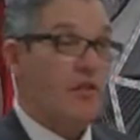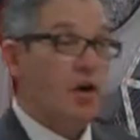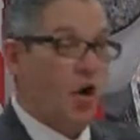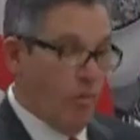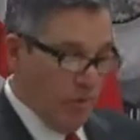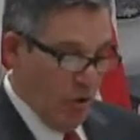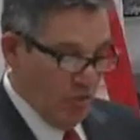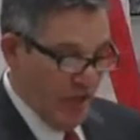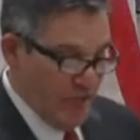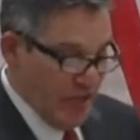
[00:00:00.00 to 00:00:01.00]
The Home
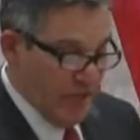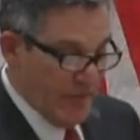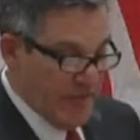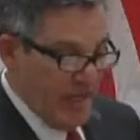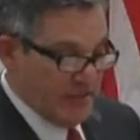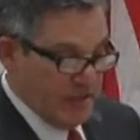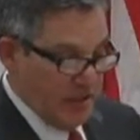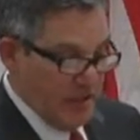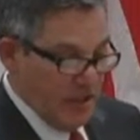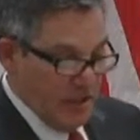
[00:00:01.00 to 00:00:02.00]
Program, here at the De
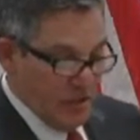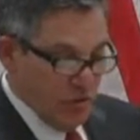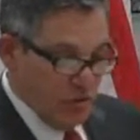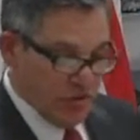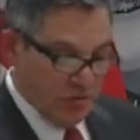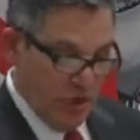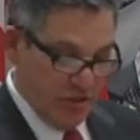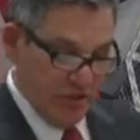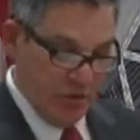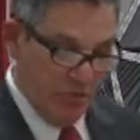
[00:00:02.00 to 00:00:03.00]
Anza, new
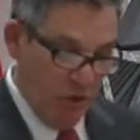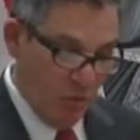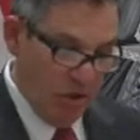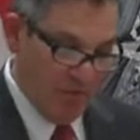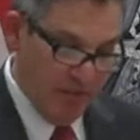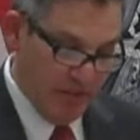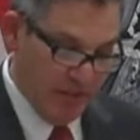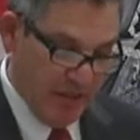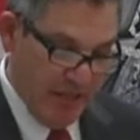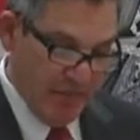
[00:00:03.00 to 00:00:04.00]
construction, $2.1
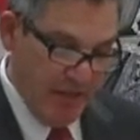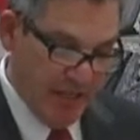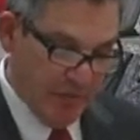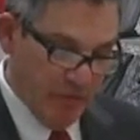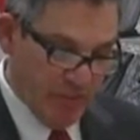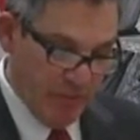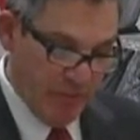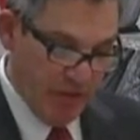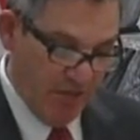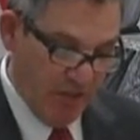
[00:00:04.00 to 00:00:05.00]
million. Pending
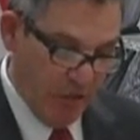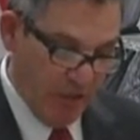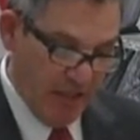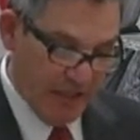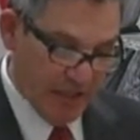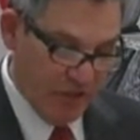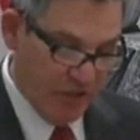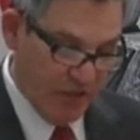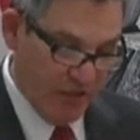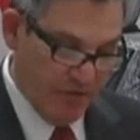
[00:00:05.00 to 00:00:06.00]
recipient of fully
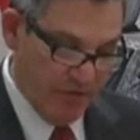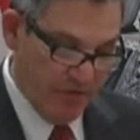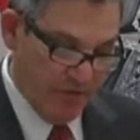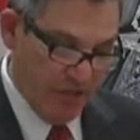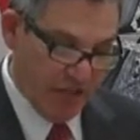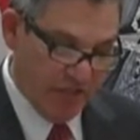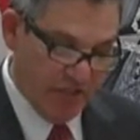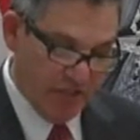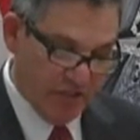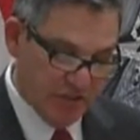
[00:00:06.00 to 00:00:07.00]
executed agreement clearing of
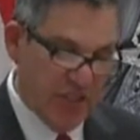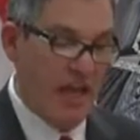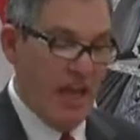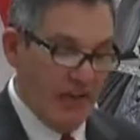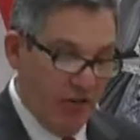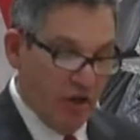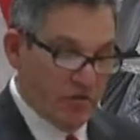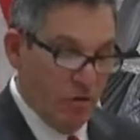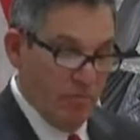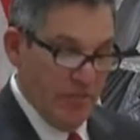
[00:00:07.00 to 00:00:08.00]
conditions have
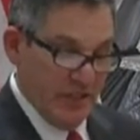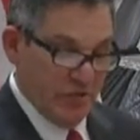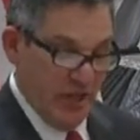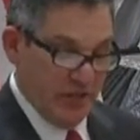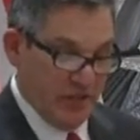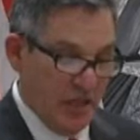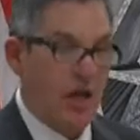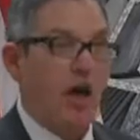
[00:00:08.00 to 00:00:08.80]
also been addressed.